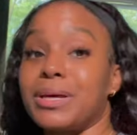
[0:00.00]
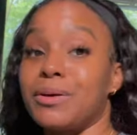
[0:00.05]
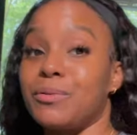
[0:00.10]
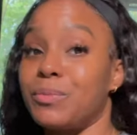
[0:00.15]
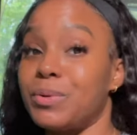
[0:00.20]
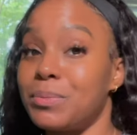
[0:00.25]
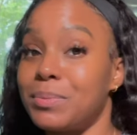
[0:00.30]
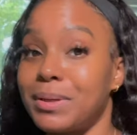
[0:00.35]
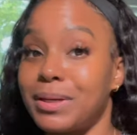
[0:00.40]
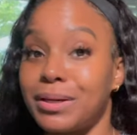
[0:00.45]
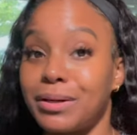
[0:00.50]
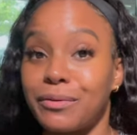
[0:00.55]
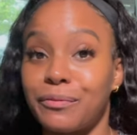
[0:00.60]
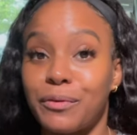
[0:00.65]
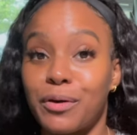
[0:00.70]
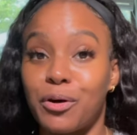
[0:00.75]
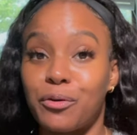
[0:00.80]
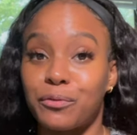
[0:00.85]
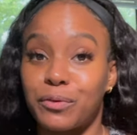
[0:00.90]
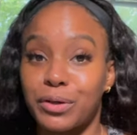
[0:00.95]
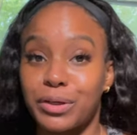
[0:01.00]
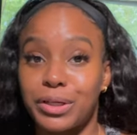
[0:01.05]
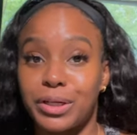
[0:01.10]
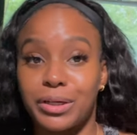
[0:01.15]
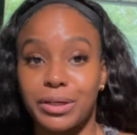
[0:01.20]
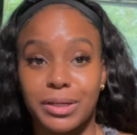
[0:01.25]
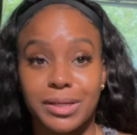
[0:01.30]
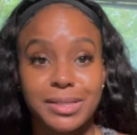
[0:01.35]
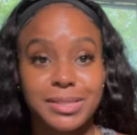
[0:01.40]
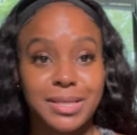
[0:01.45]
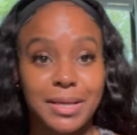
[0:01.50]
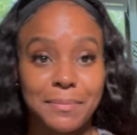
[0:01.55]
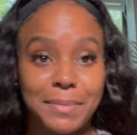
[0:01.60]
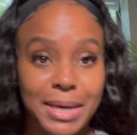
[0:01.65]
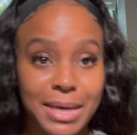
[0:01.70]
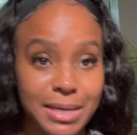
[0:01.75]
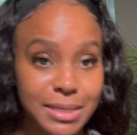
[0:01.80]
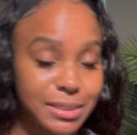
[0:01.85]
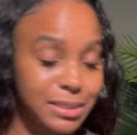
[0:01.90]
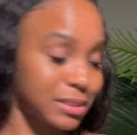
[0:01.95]
and we've been here for over a year. It's a
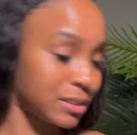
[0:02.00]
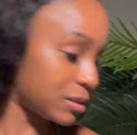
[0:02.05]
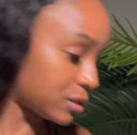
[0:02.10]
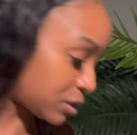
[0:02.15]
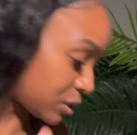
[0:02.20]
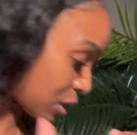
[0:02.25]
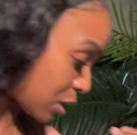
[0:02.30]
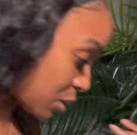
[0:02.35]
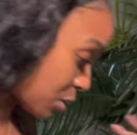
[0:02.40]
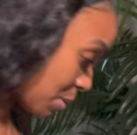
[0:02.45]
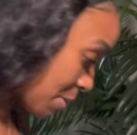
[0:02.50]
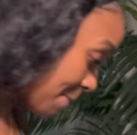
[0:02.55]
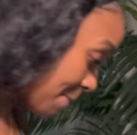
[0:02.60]
mess. So,